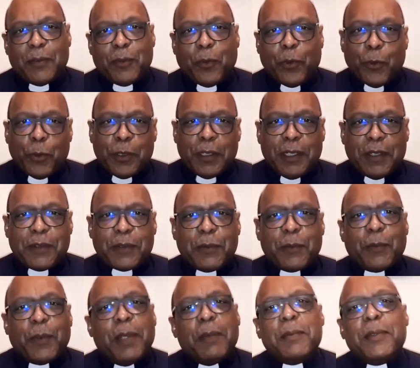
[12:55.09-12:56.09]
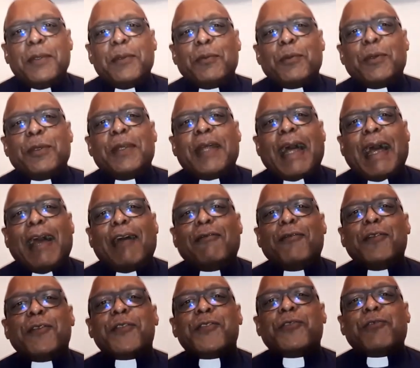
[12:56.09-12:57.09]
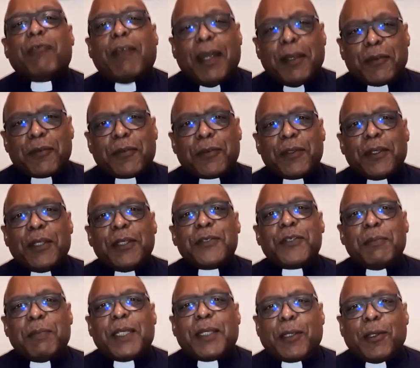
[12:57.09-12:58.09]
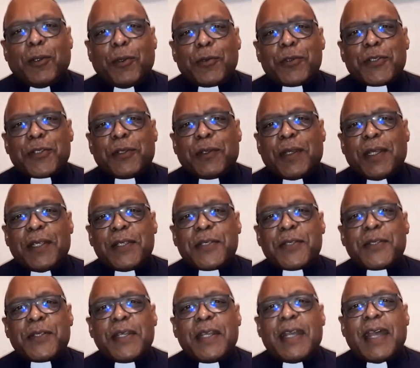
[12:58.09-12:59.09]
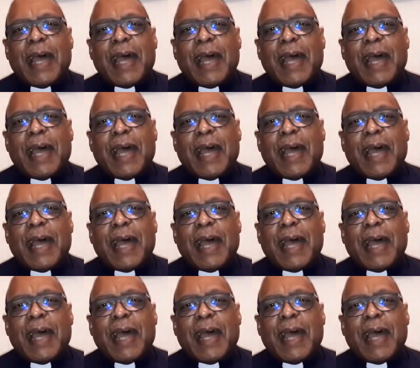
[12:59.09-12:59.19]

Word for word: Only the women would have the strength to be close to his